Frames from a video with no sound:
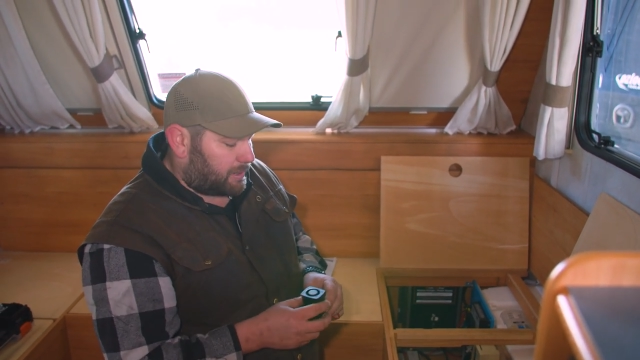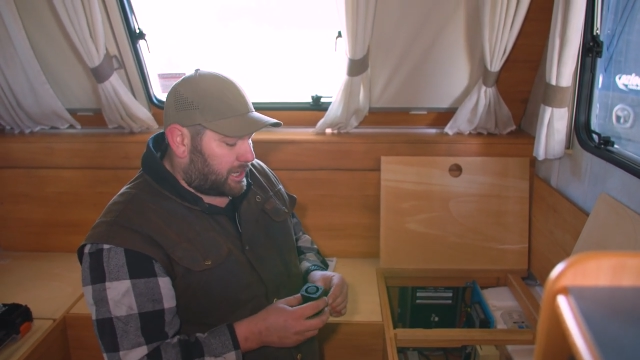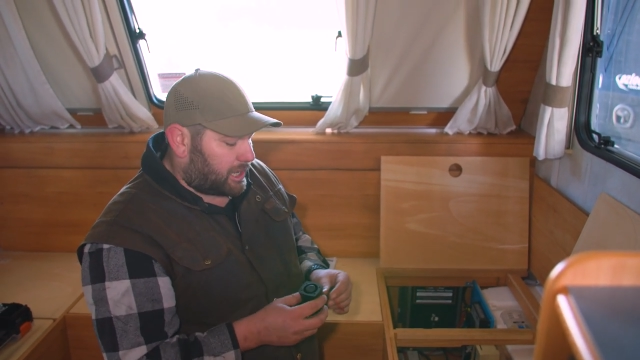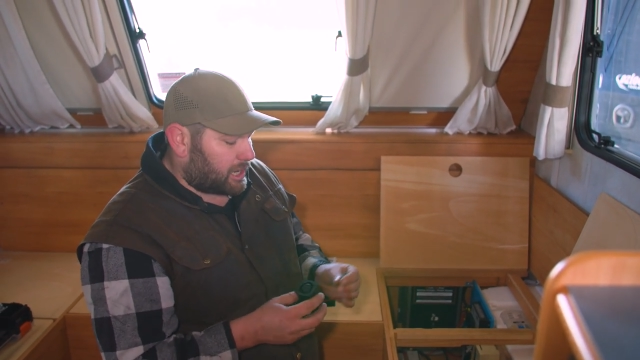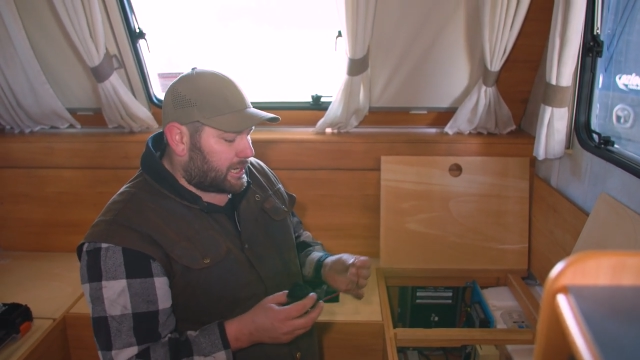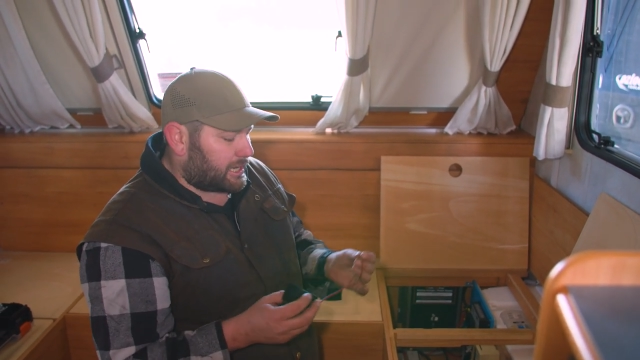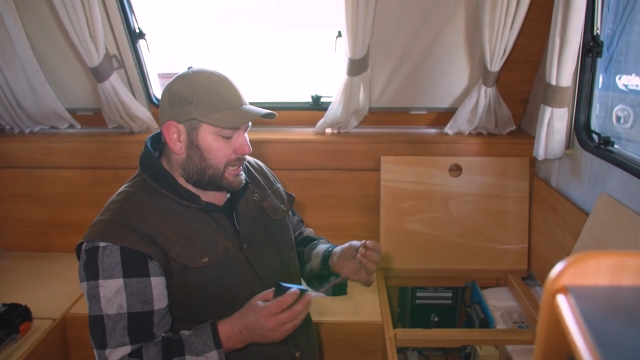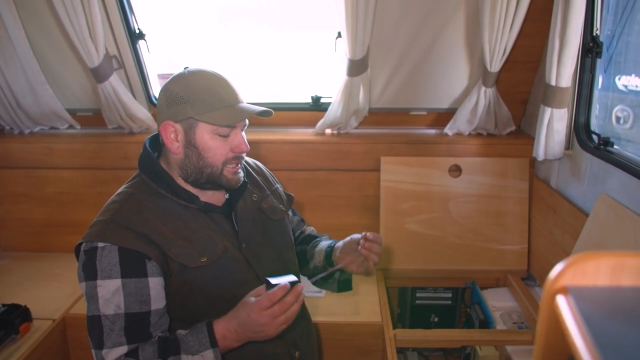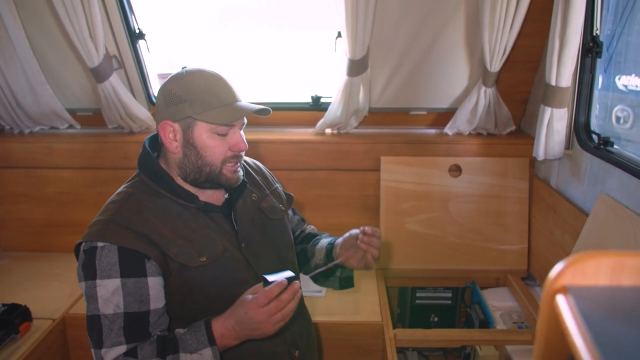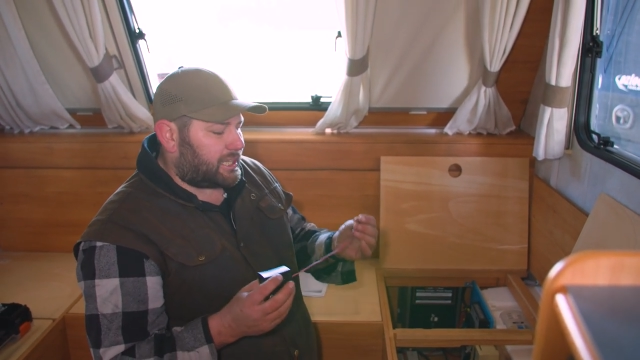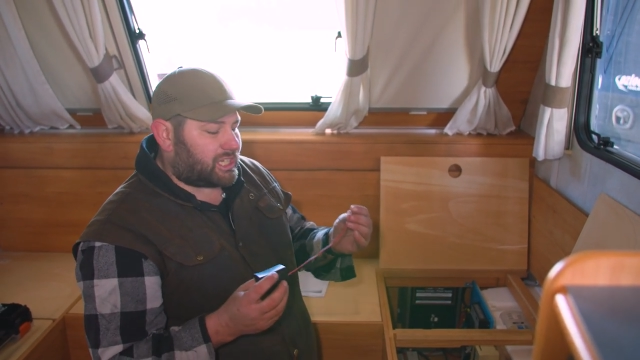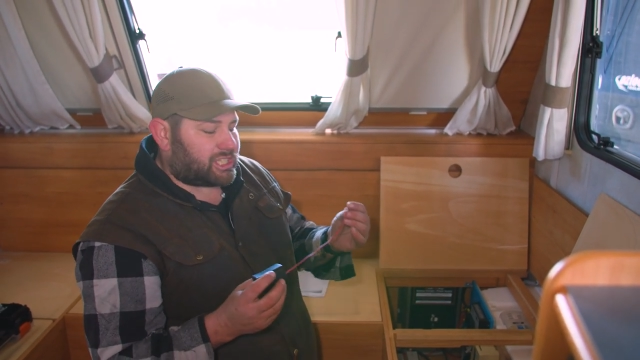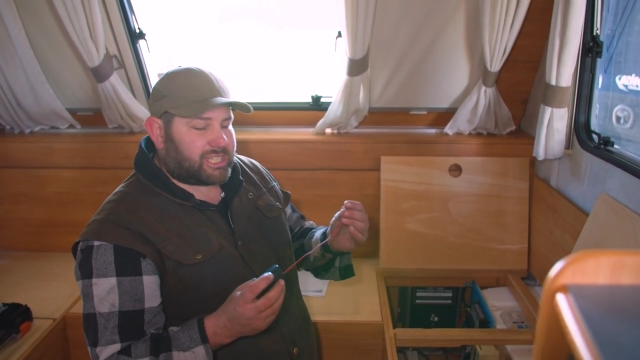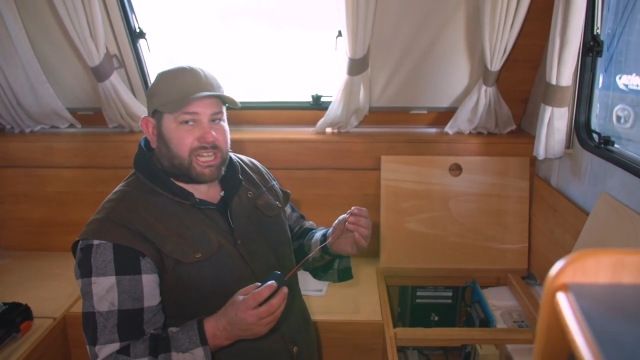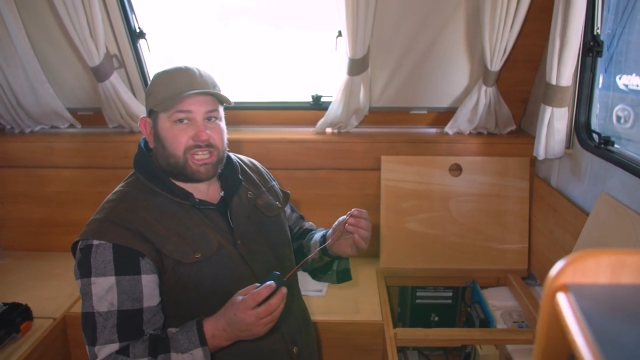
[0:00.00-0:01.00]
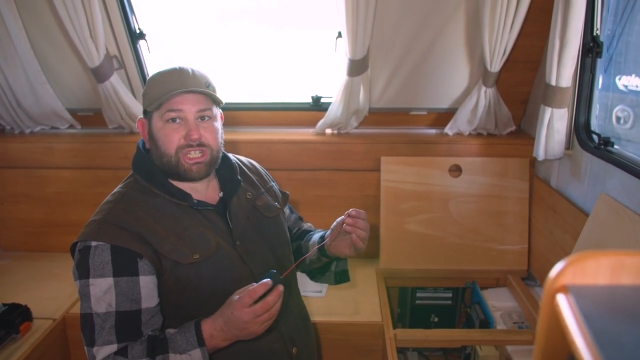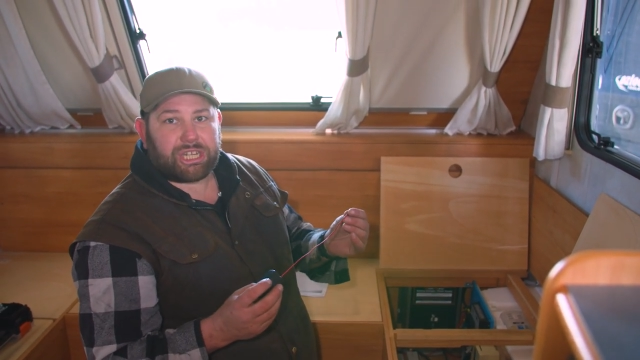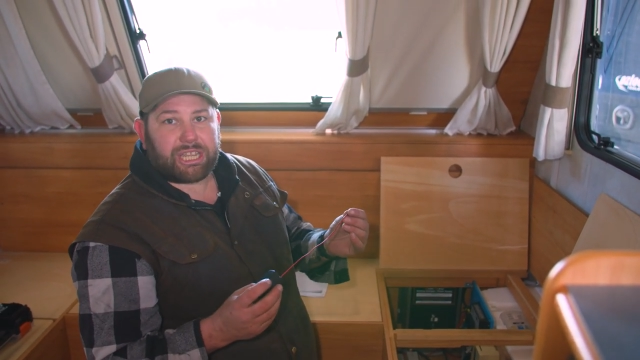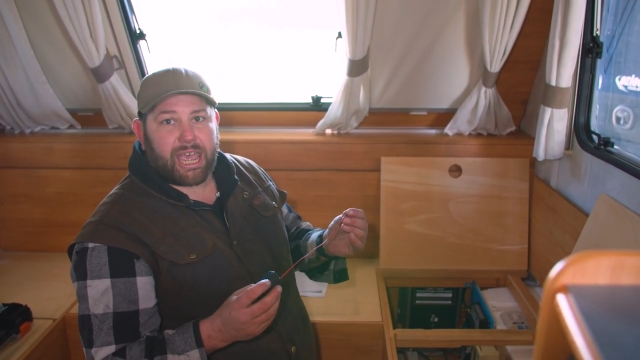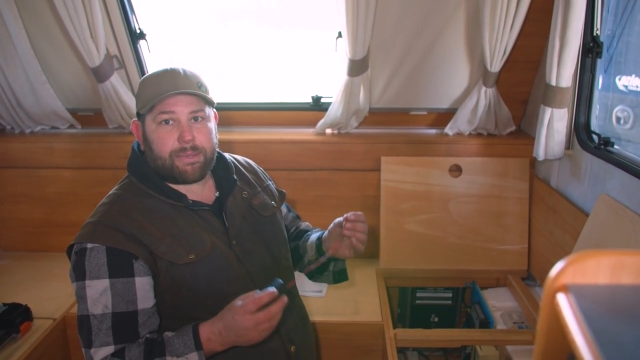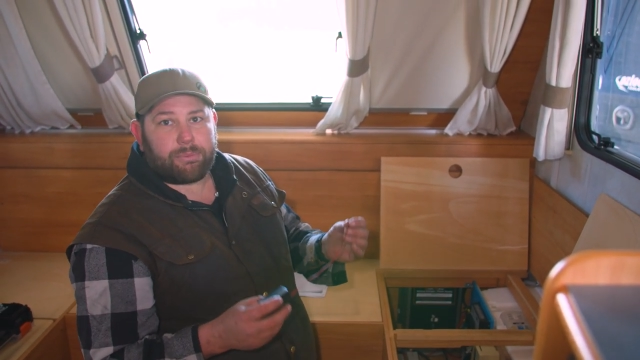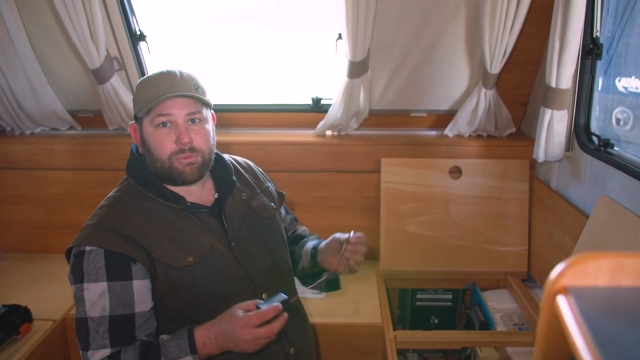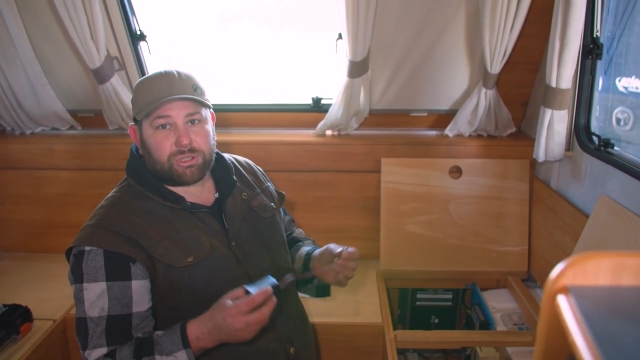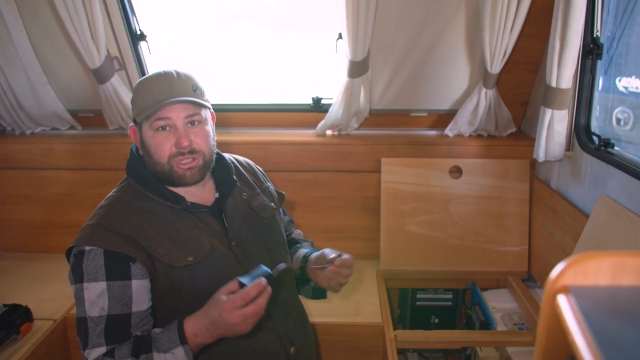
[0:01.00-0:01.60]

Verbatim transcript: but you're gonna need the extension cable